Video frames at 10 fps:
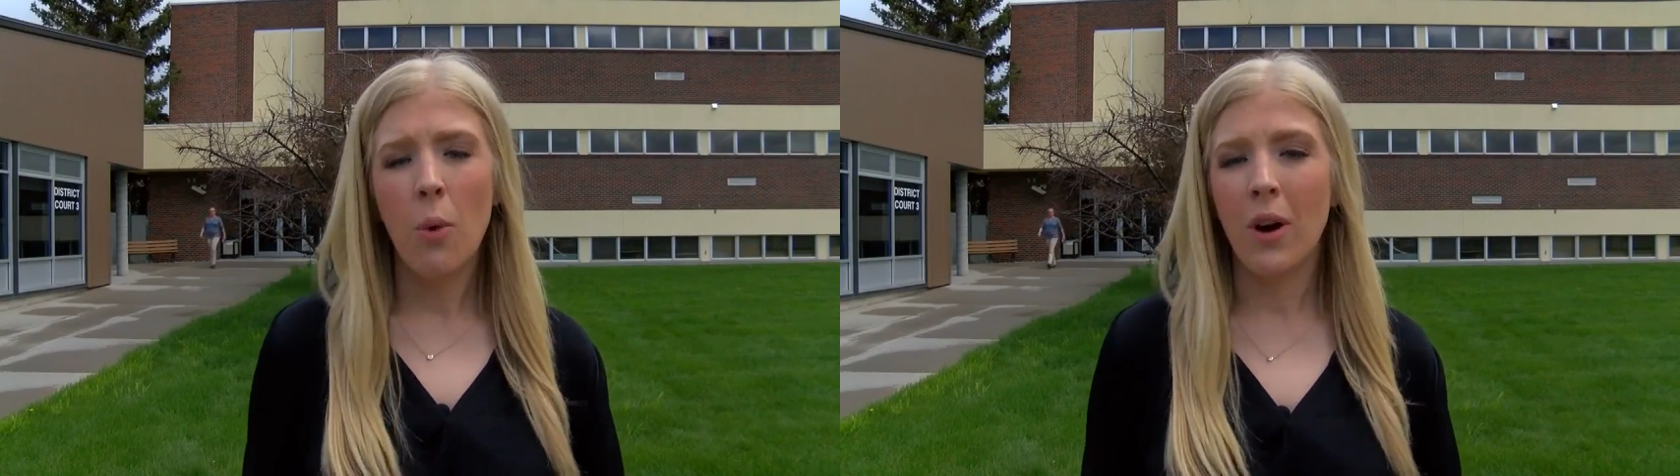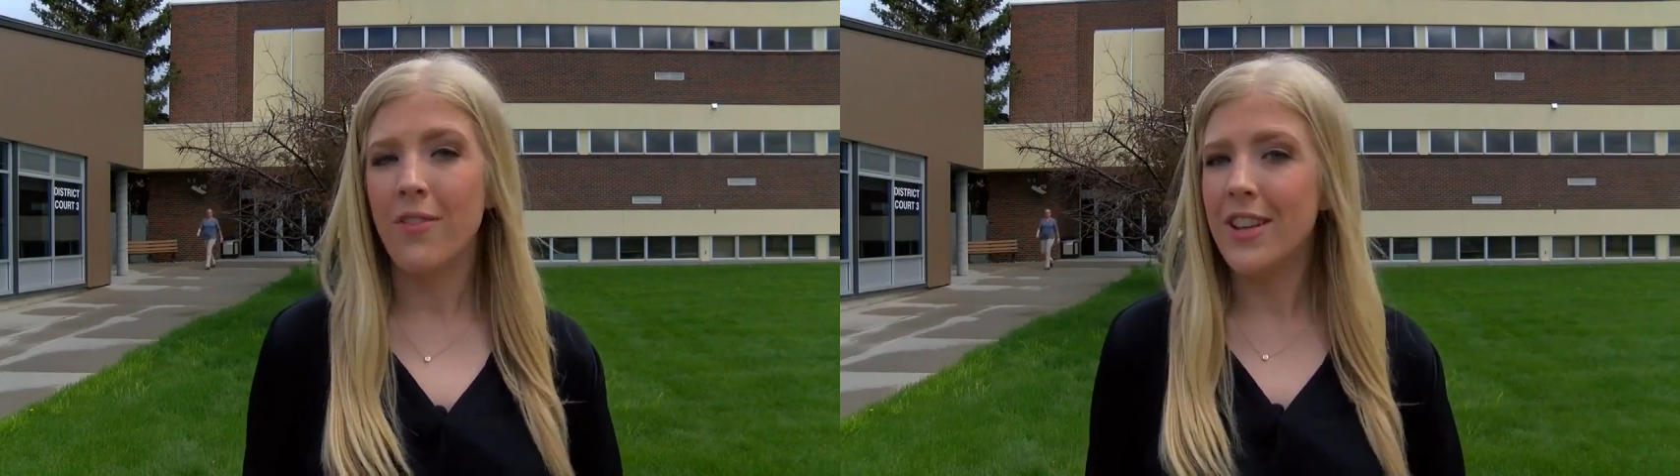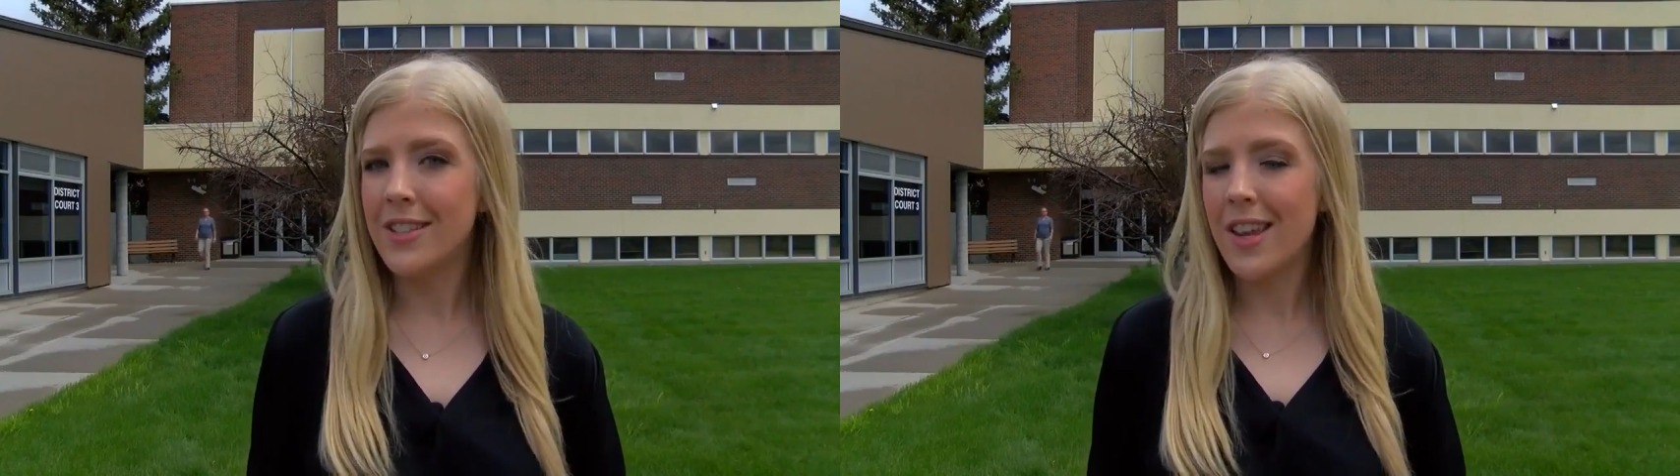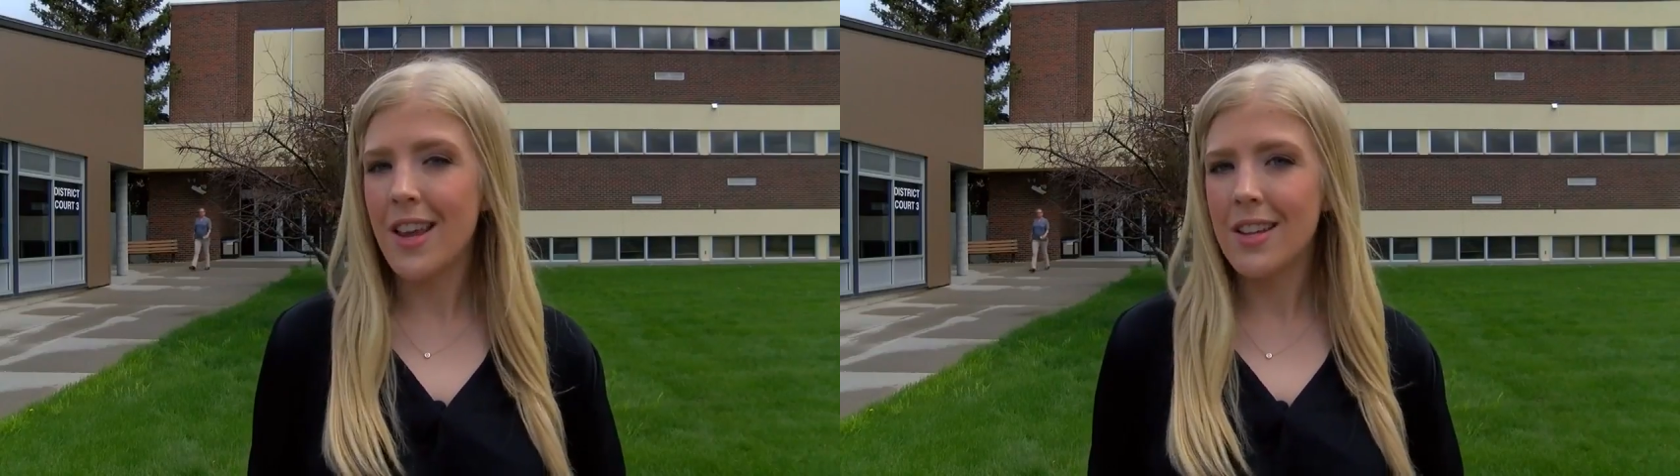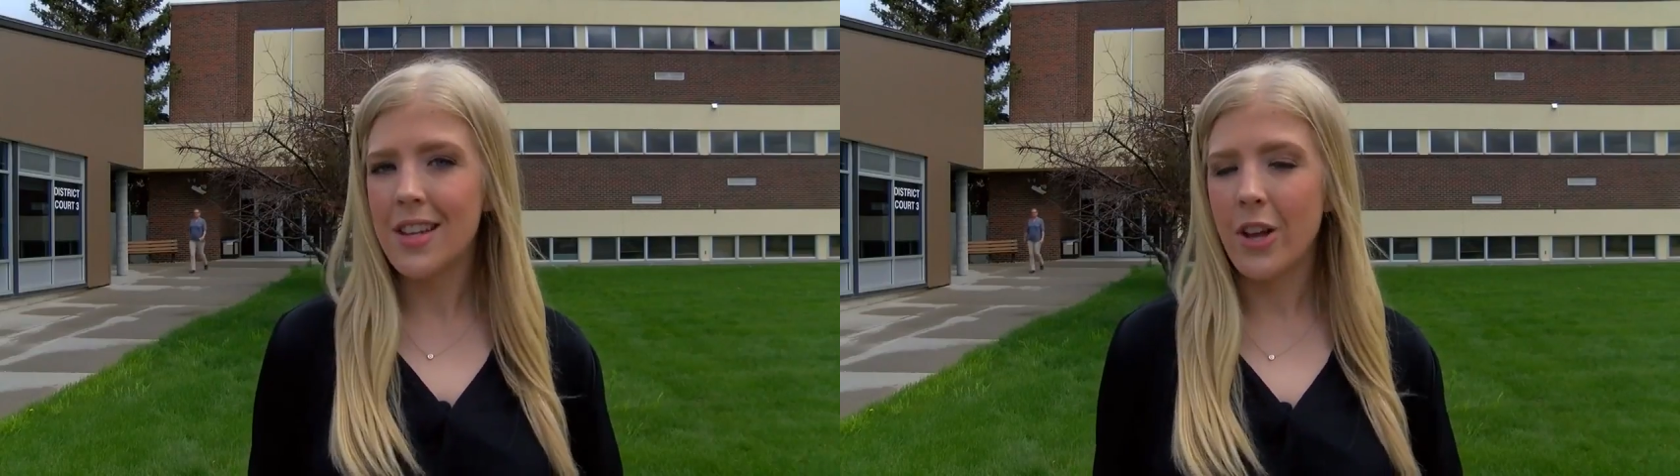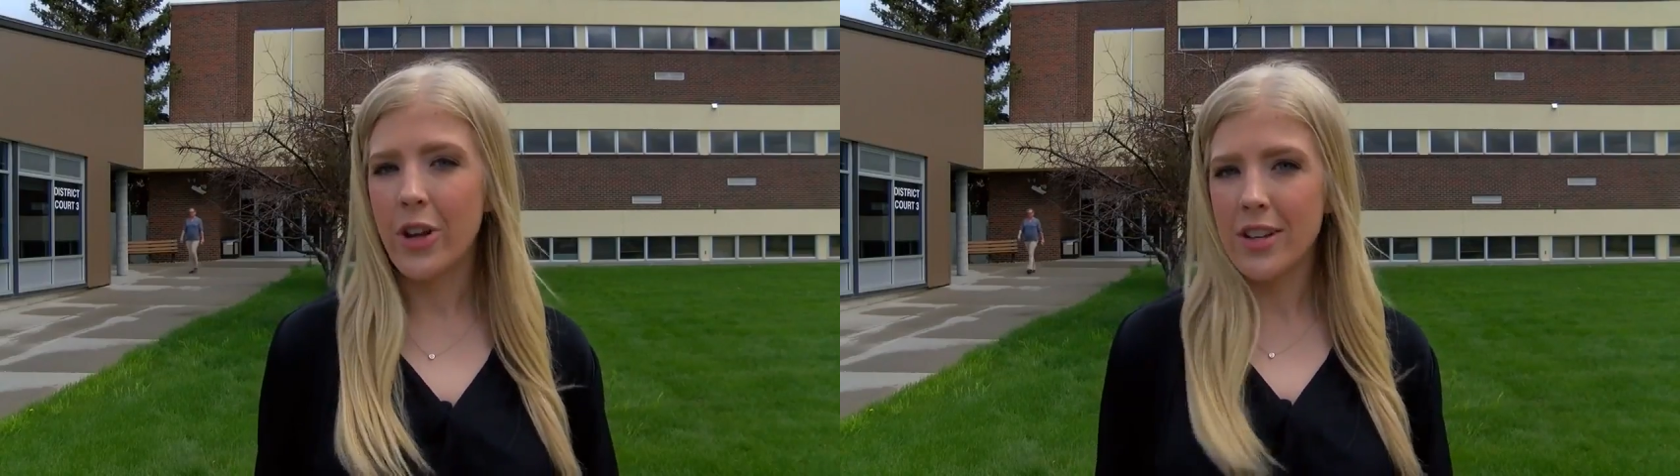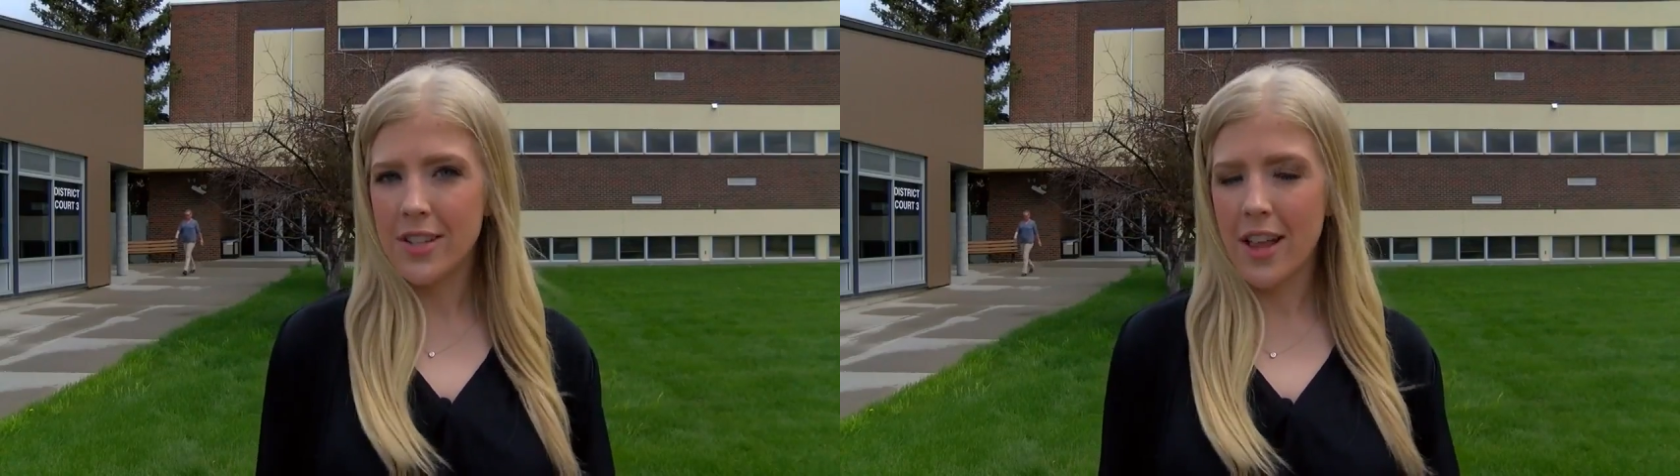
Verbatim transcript: while Gavinsky is held on